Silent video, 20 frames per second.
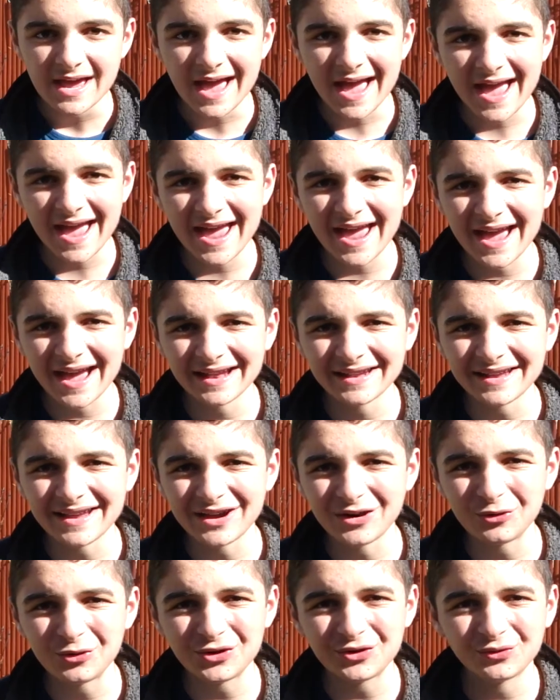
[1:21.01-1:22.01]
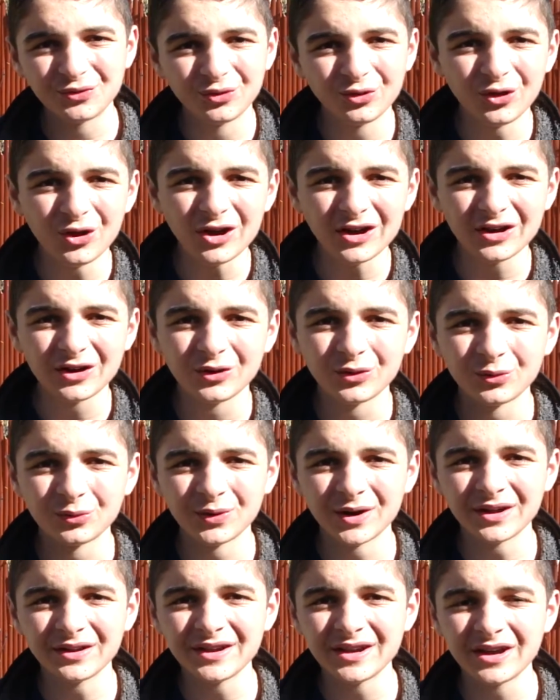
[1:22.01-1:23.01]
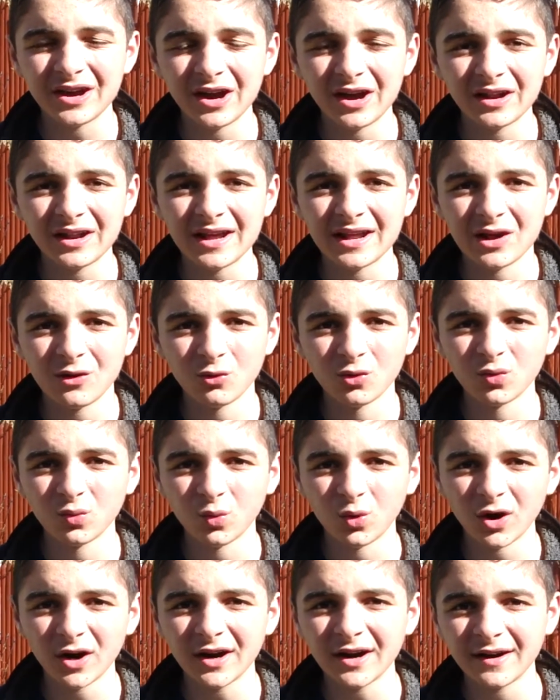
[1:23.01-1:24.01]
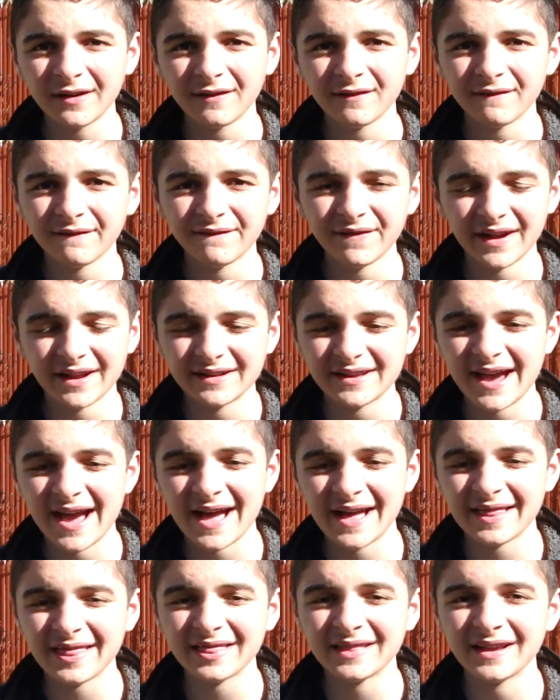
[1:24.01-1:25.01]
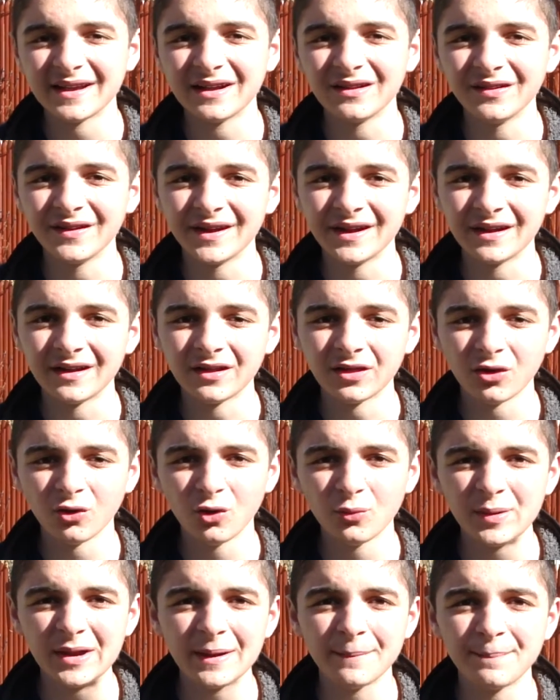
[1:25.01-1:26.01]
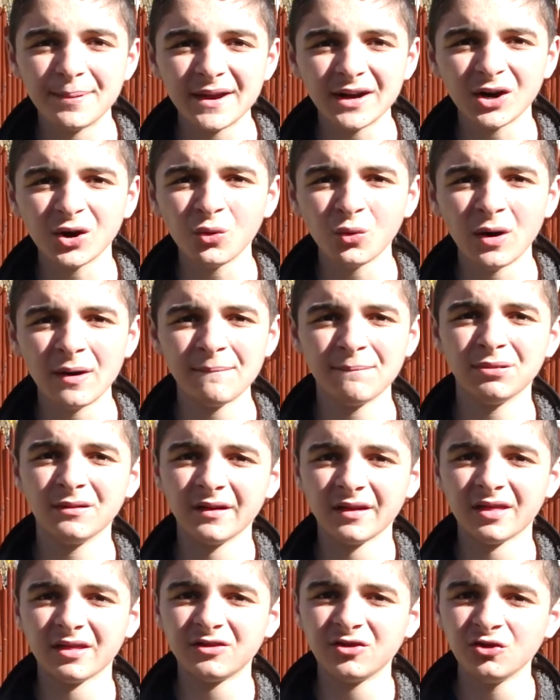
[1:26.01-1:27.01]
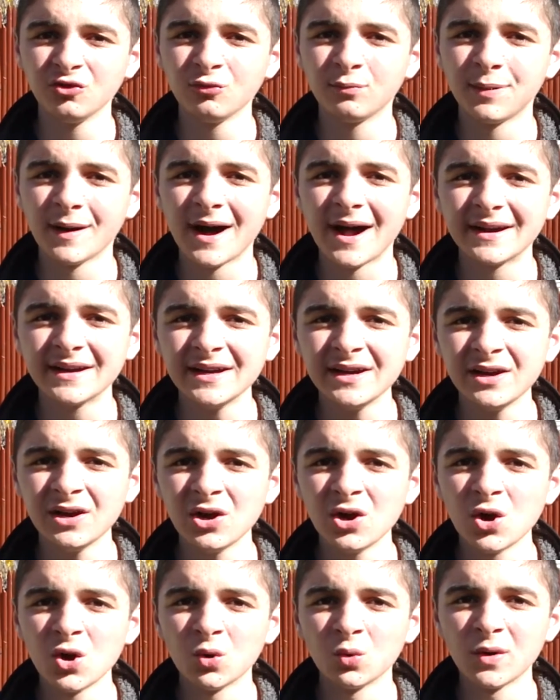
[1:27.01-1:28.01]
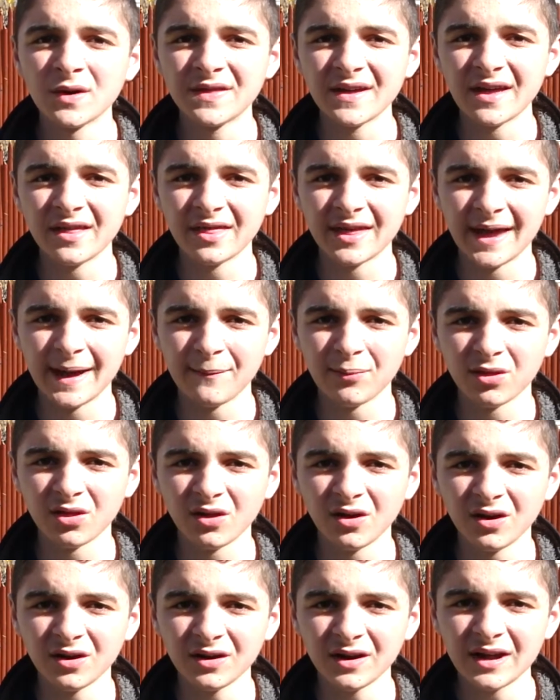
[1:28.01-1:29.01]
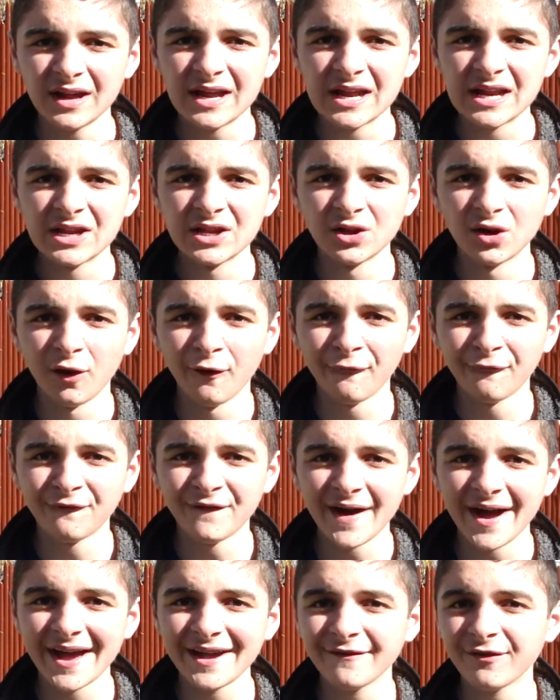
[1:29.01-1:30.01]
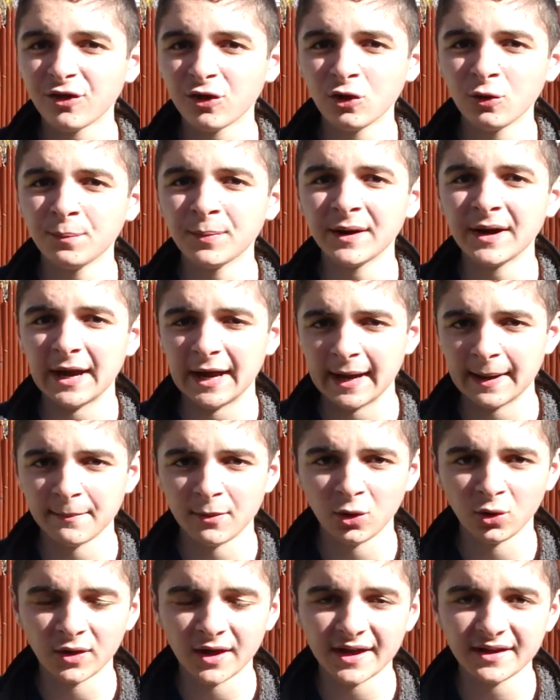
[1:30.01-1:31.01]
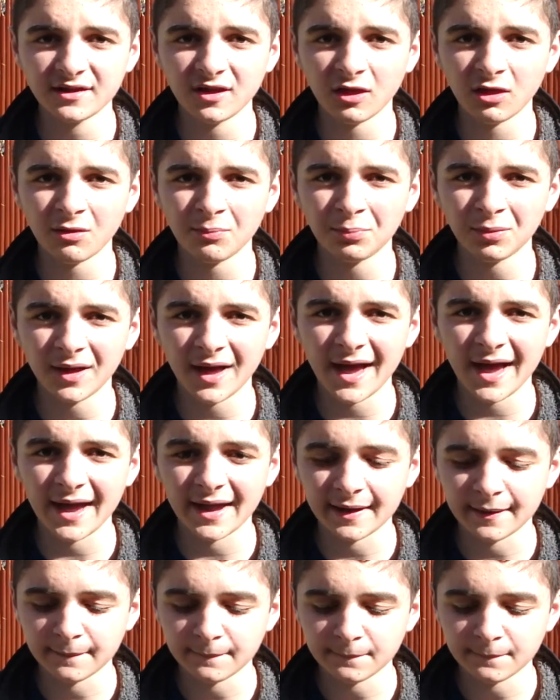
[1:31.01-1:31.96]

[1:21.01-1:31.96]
and it would look really good and it would work fantastically. So it would be a bigger OnePlus 2 body with a Samsung Note 5 Super AMOLED display.